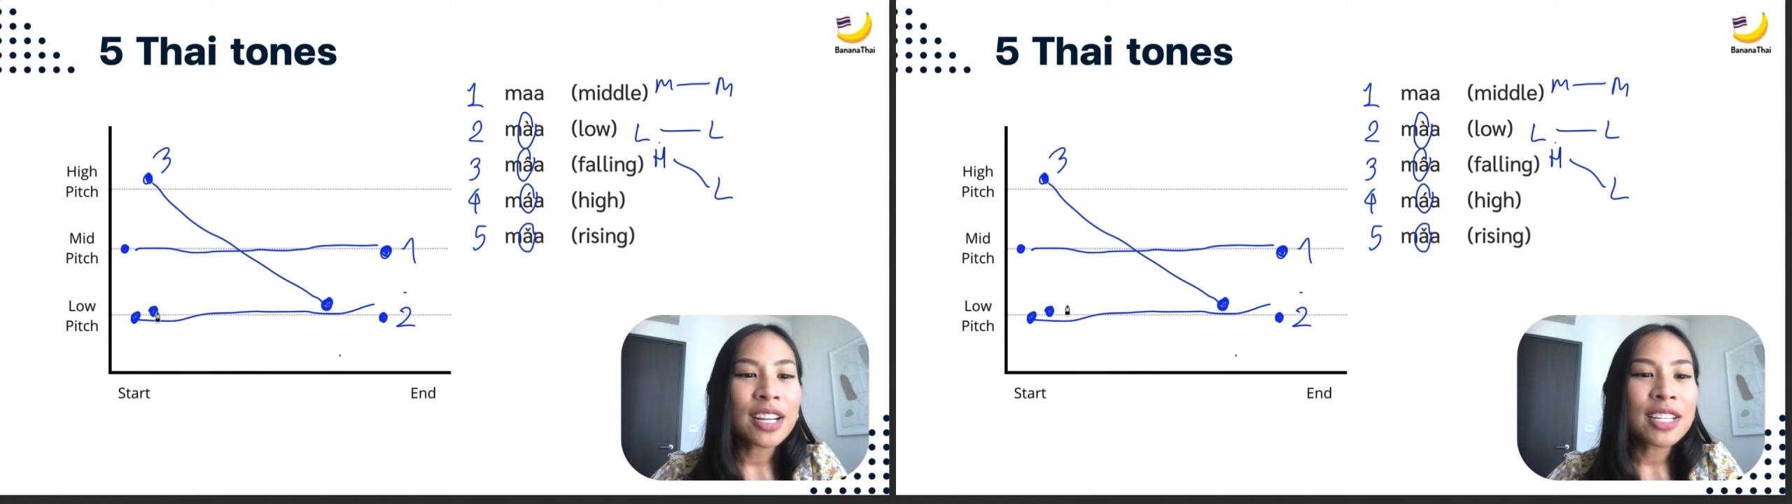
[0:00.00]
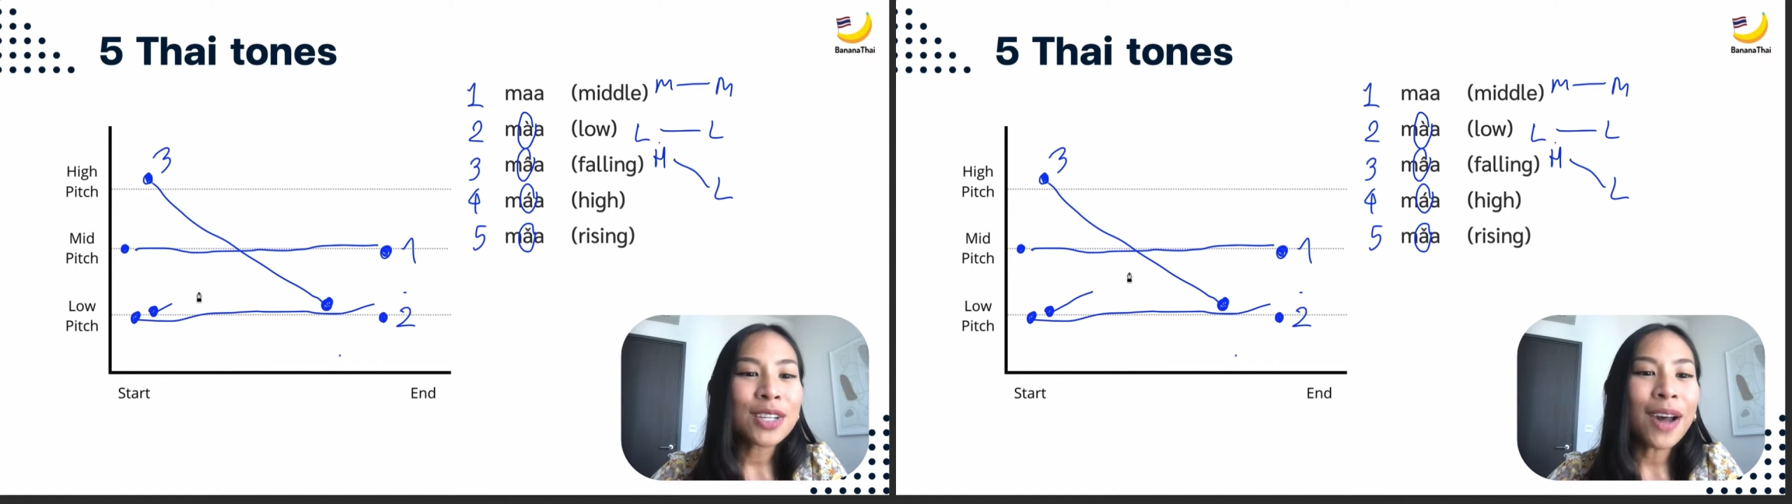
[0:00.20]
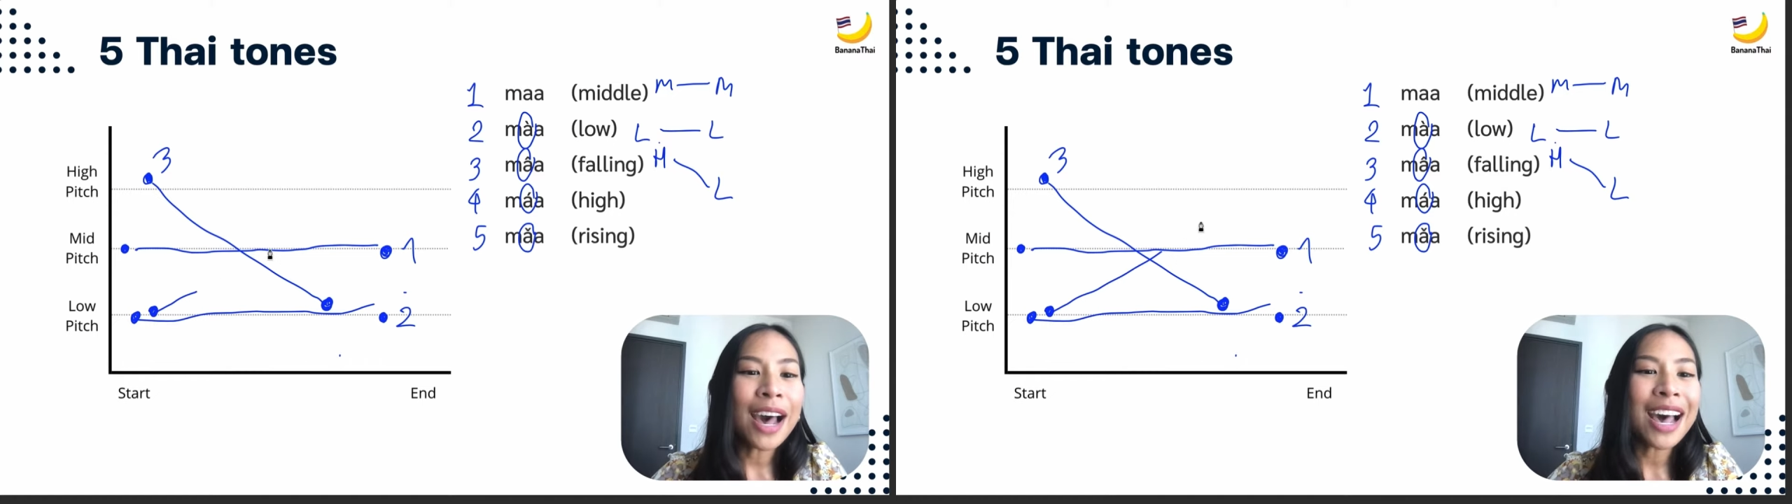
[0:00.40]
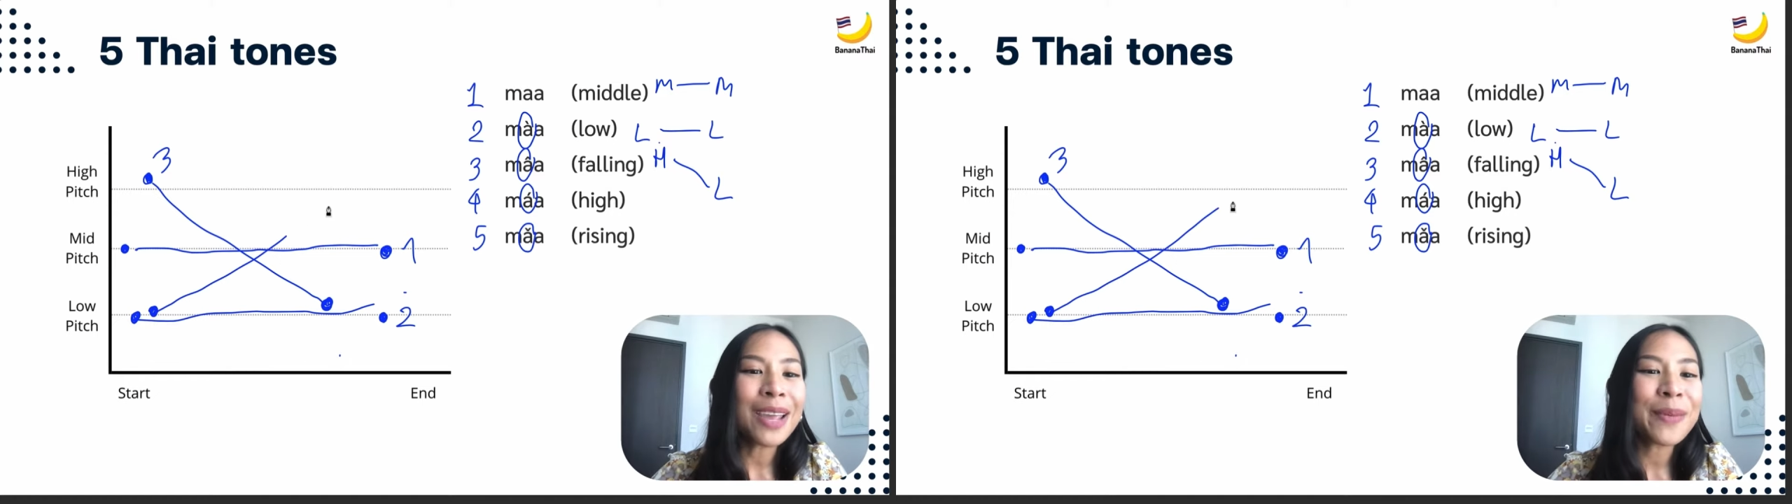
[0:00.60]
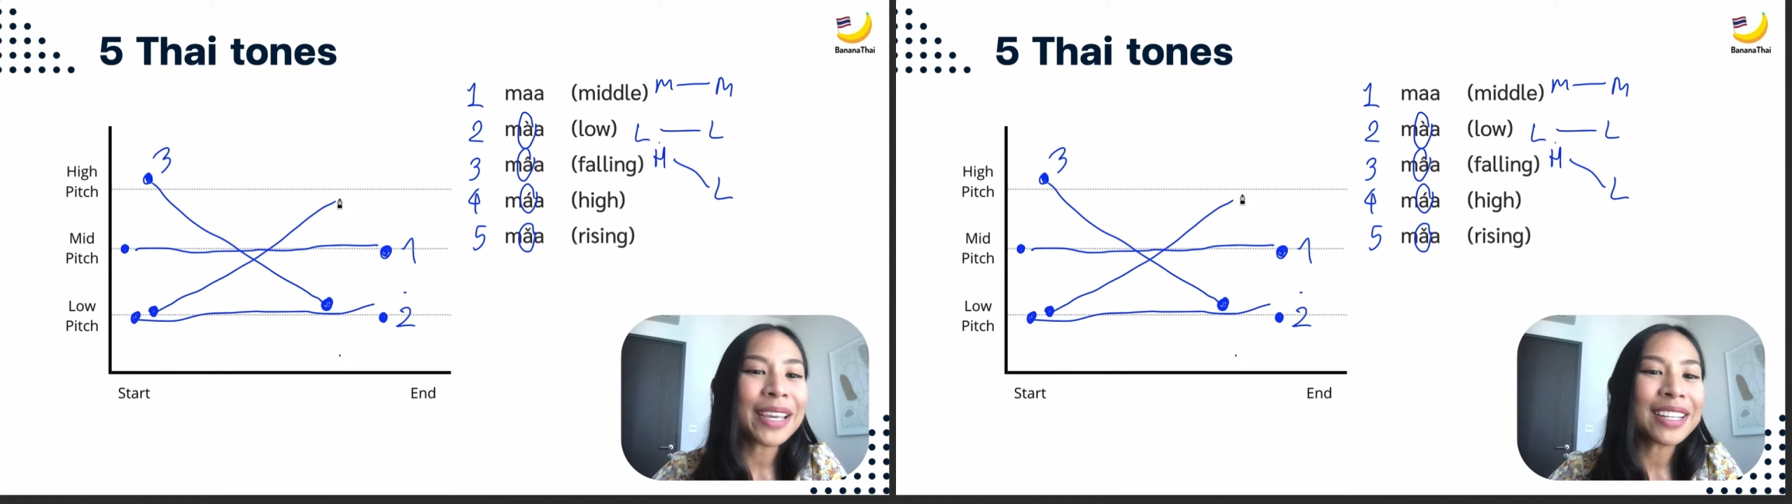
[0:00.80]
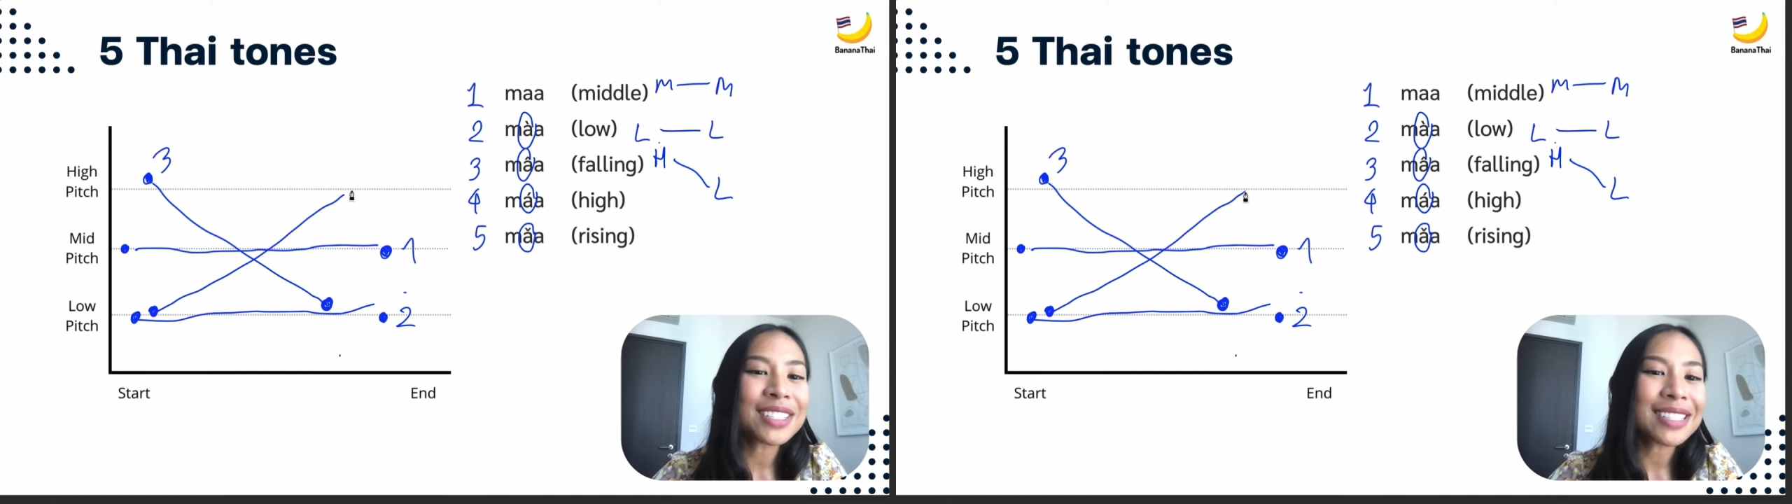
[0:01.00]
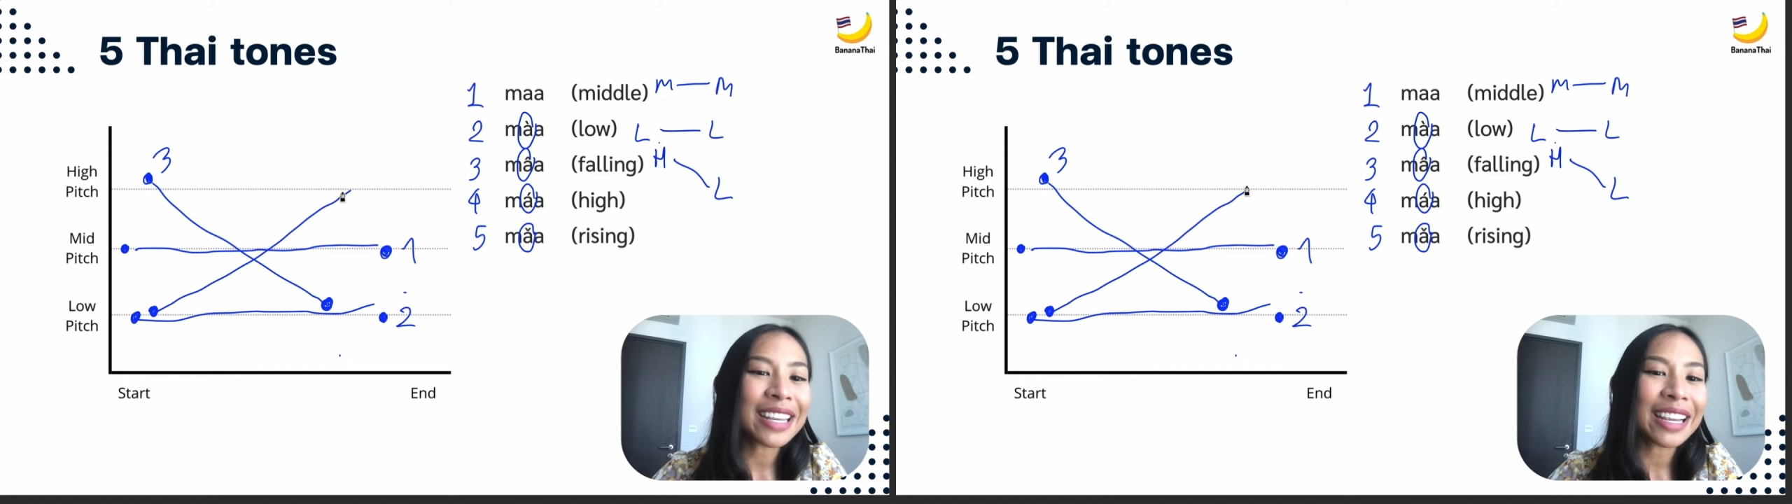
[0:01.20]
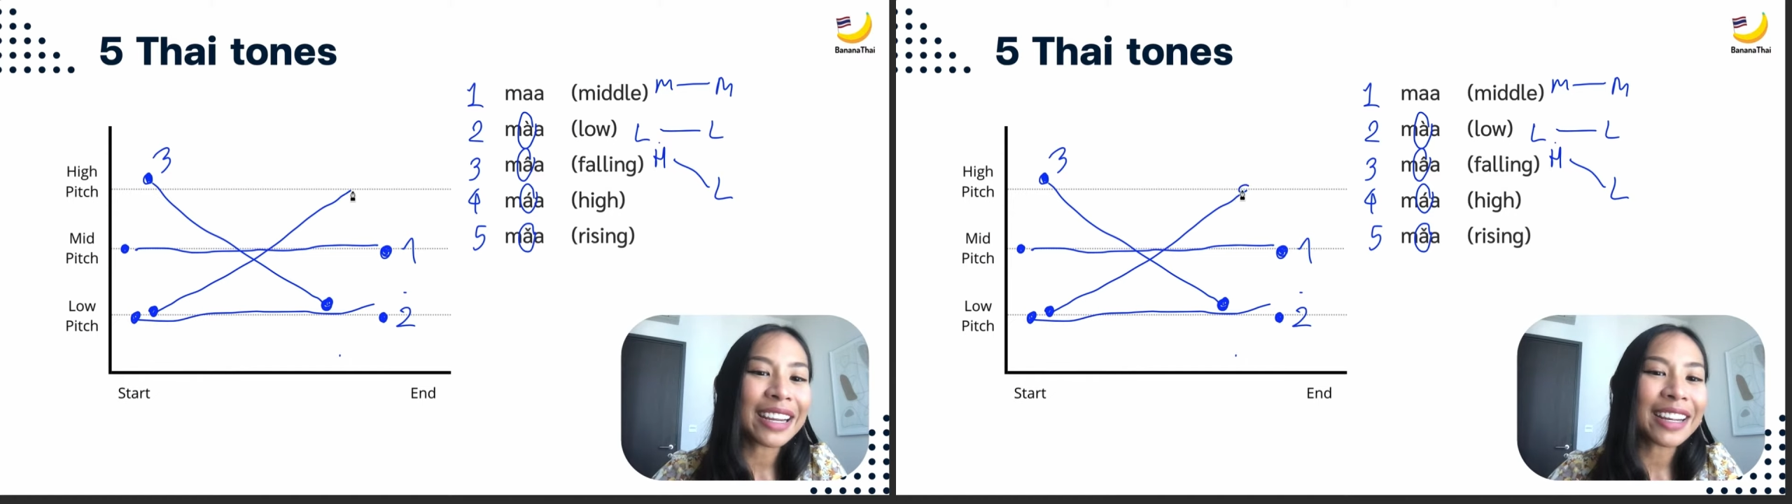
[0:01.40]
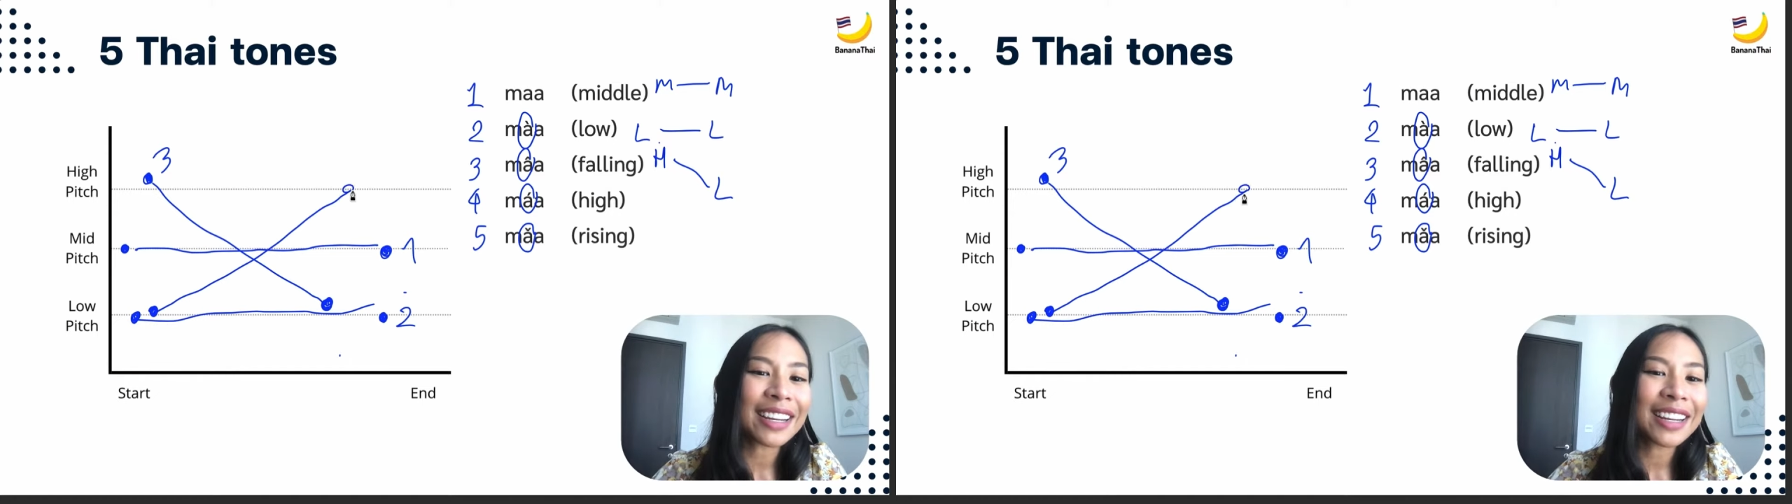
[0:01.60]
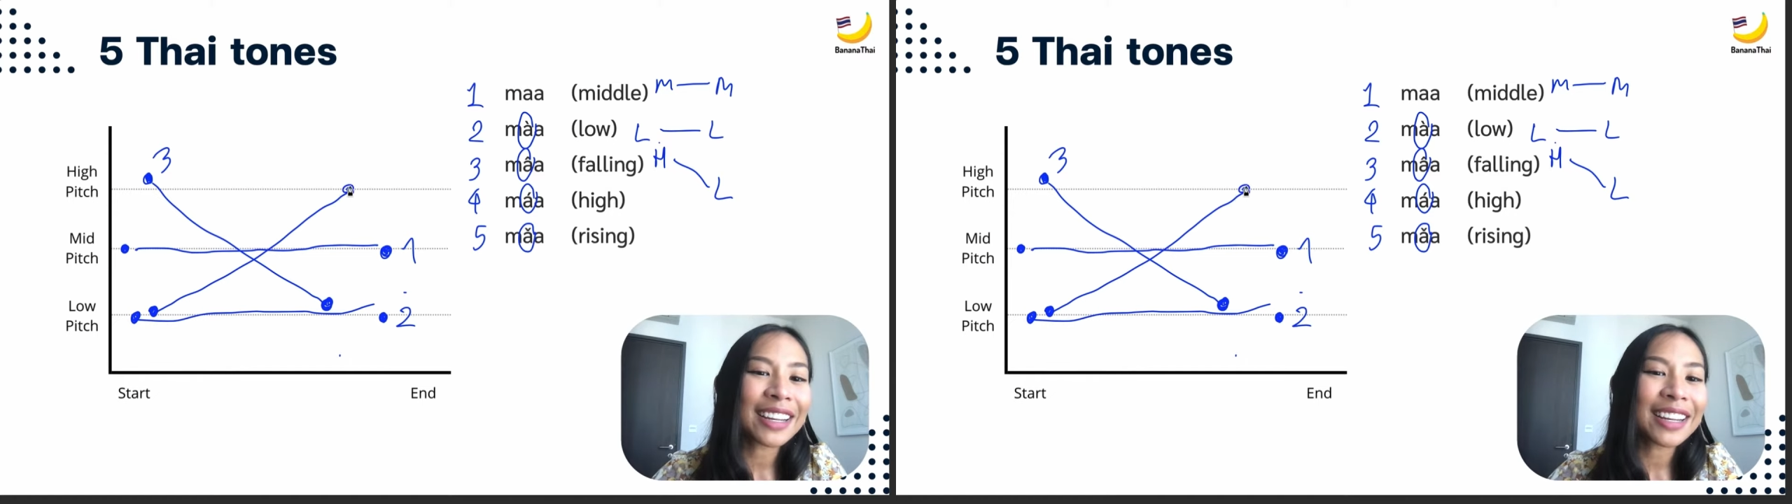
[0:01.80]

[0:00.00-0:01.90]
to high pitch here.